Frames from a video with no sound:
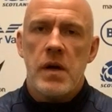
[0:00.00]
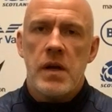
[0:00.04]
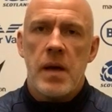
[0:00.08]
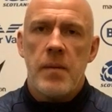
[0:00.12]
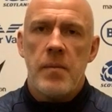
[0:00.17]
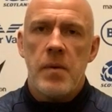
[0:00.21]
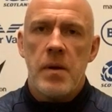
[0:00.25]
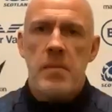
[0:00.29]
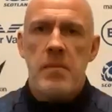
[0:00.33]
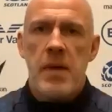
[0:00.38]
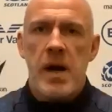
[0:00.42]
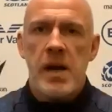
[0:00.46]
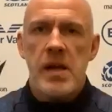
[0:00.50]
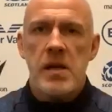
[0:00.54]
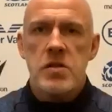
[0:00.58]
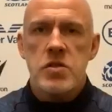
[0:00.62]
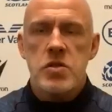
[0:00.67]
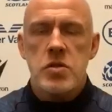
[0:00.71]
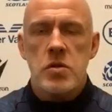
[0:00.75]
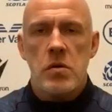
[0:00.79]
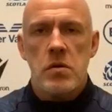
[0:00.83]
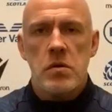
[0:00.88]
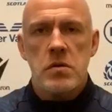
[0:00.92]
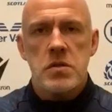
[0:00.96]
a couple of
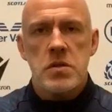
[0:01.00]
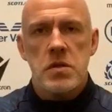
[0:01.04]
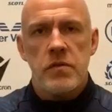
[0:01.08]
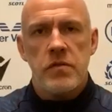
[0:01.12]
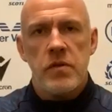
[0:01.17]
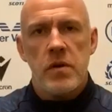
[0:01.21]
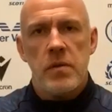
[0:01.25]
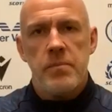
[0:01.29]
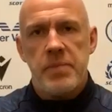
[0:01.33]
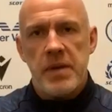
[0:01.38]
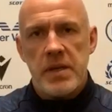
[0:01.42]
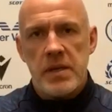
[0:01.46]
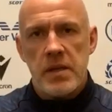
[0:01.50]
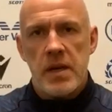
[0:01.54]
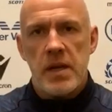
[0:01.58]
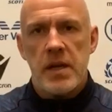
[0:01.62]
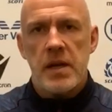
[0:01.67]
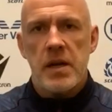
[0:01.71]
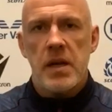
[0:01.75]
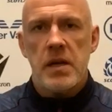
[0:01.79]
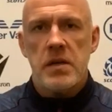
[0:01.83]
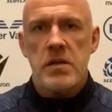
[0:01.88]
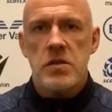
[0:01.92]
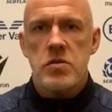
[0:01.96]
milestones of beating
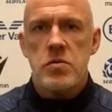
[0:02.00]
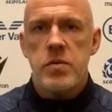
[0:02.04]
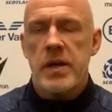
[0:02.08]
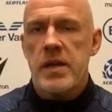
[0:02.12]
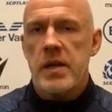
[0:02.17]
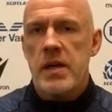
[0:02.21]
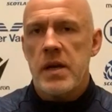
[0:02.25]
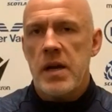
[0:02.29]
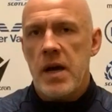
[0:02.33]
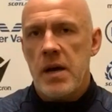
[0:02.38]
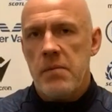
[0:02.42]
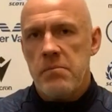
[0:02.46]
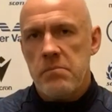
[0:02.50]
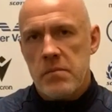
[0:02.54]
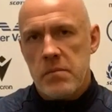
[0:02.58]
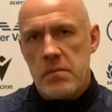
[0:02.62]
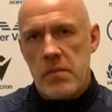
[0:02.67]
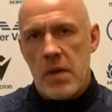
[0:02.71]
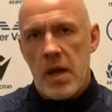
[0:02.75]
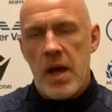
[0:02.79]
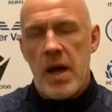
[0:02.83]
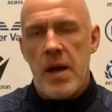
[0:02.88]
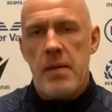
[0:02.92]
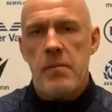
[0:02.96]
England, Twickenham,
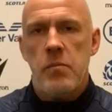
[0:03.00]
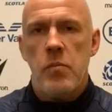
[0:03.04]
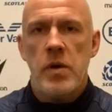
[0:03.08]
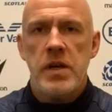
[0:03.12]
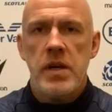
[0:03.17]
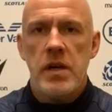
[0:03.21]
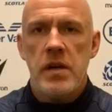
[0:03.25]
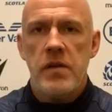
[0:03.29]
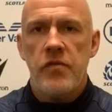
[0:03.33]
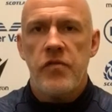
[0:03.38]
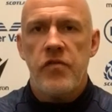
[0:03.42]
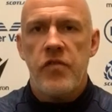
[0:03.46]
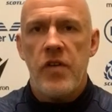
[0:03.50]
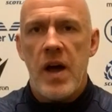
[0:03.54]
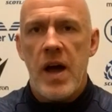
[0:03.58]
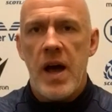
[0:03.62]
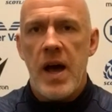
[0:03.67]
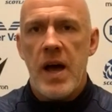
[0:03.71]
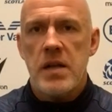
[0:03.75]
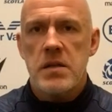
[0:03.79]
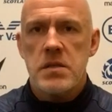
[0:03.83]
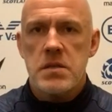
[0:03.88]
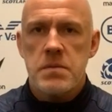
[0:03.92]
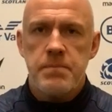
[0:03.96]
winning in
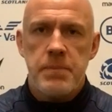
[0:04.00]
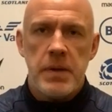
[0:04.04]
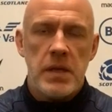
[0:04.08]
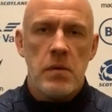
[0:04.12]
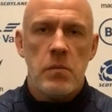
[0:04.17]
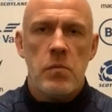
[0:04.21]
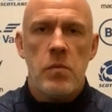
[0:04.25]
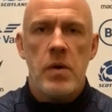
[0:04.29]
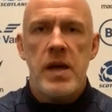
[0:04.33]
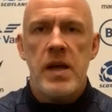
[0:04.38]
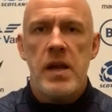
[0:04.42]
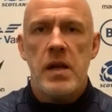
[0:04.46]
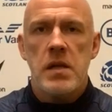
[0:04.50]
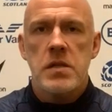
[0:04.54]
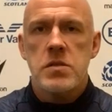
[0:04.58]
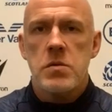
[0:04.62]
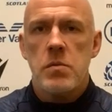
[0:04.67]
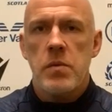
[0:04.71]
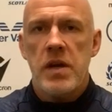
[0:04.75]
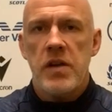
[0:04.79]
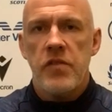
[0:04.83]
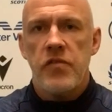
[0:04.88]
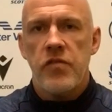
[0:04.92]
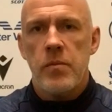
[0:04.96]
France, beating Wales
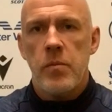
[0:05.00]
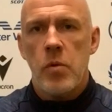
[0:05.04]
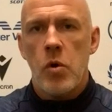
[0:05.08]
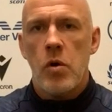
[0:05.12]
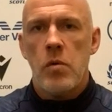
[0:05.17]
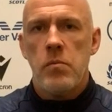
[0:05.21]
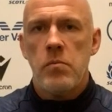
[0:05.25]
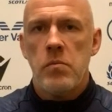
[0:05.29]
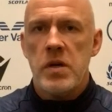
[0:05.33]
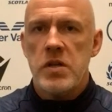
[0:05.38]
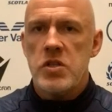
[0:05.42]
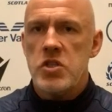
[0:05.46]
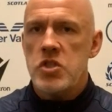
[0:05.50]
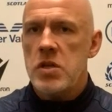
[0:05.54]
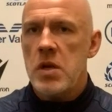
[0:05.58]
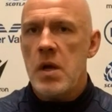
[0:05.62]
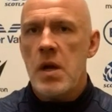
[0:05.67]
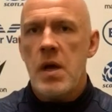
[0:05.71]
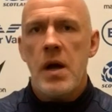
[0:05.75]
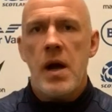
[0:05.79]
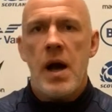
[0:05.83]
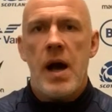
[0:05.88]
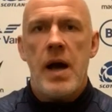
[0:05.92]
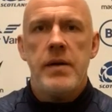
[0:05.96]
away from home, which
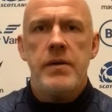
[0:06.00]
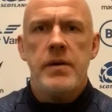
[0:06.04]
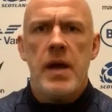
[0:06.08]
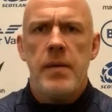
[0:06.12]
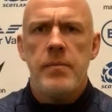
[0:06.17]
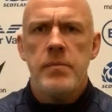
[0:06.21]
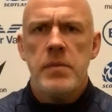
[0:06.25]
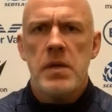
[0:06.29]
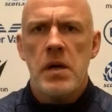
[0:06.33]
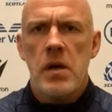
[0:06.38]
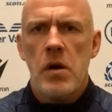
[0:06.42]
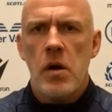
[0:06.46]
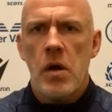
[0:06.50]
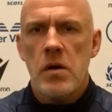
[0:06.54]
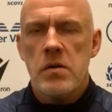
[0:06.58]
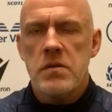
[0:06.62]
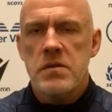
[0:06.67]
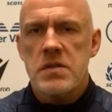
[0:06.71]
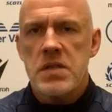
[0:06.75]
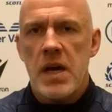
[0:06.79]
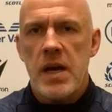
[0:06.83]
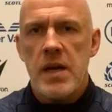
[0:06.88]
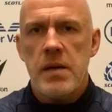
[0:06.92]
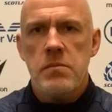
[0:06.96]
hadn't happened in a long
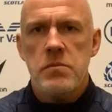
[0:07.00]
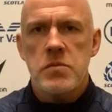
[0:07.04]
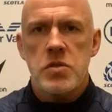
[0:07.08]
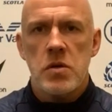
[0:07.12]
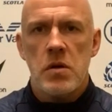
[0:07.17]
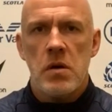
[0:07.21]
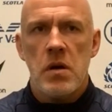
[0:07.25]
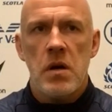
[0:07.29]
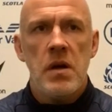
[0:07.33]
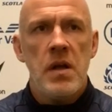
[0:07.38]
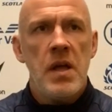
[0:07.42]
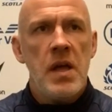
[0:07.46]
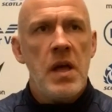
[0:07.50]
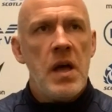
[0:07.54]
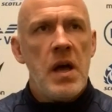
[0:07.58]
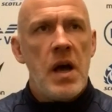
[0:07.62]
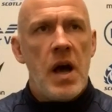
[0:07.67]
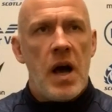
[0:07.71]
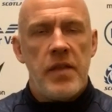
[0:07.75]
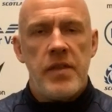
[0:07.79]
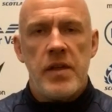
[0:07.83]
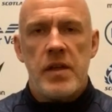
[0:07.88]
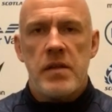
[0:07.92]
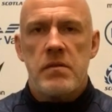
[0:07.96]
time. So
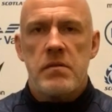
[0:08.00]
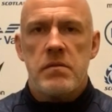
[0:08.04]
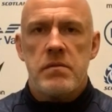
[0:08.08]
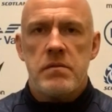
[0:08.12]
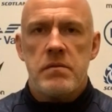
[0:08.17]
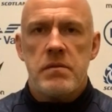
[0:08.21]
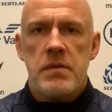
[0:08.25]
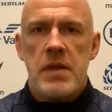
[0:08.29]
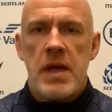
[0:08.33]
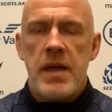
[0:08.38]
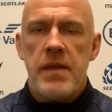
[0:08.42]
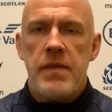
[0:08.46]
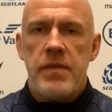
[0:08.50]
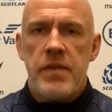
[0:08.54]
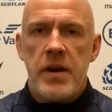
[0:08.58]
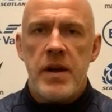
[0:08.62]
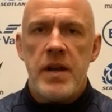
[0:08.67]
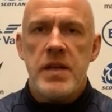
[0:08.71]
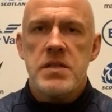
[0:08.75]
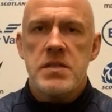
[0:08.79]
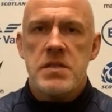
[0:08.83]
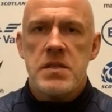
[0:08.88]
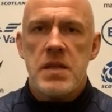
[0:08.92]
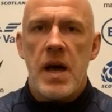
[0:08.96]
I think there
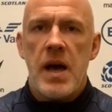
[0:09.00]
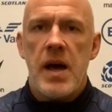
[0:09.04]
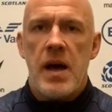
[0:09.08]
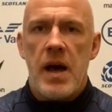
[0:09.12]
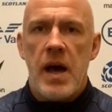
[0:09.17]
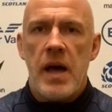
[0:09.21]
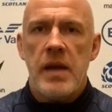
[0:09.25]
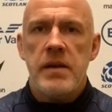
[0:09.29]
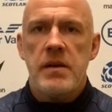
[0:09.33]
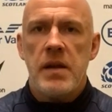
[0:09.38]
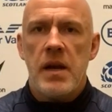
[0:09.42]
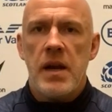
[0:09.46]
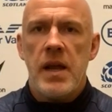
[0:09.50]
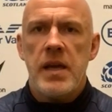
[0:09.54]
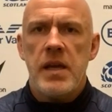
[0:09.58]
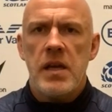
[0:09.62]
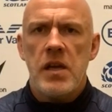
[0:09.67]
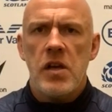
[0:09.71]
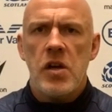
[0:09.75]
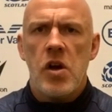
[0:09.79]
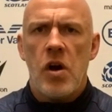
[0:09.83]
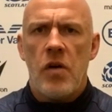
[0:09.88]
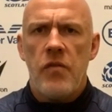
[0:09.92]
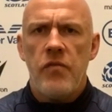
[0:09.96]
is that
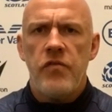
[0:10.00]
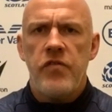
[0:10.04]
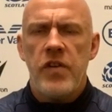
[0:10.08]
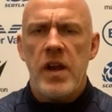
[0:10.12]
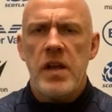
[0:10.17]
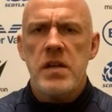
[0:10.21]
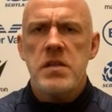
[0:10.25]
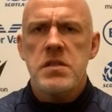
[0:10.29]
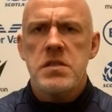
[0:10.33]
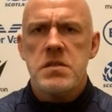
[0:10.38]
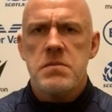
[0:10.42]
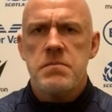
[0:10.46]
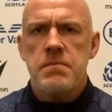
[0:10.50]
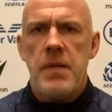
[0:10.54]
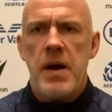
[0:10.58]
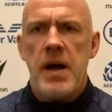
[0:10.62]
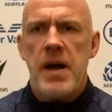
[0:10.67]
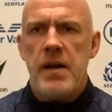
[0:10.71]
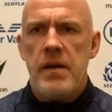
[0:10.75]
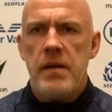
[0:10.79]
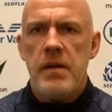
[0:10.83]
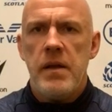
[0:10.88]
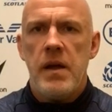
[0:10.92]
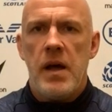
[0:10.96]
underlying confidence,
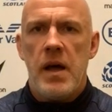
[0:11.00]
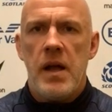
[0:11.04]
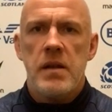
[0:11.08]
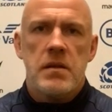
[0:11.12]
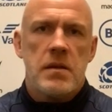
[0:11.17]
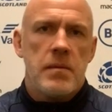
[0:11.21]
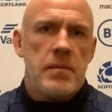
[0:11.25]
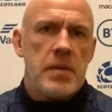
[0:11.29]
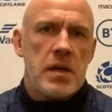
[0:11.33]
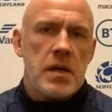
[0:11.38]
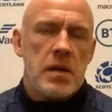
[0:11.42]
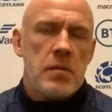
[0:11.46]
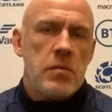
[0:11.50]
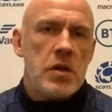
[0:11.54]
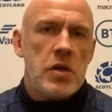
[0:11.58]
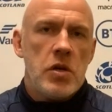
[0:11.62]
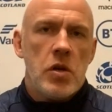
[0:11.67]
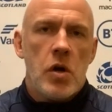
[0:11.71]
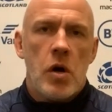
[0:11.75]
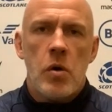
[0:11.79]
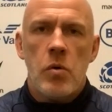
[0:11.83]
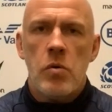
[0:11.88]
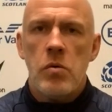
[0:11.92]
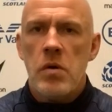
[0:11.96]
but ultimately we
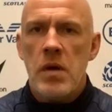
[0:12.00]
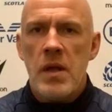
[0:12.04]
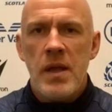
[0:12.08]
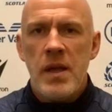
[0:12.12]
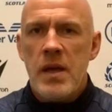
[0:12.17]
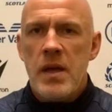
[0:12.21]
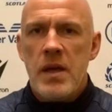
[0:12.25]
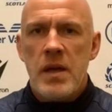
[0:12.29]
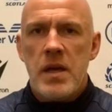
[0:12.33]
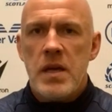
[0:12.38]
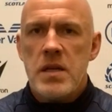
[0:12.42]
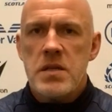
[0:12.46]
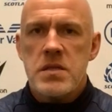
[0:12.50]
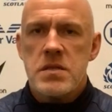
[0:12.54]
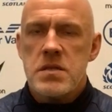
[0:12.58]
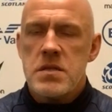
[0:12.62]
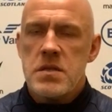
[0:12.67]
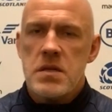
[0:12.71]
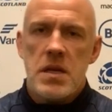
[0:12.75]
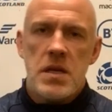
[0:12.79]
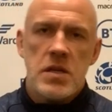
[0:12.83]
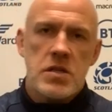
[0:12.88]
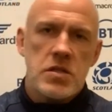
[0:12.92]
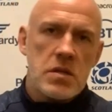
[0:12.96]
know
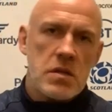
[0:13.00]
it's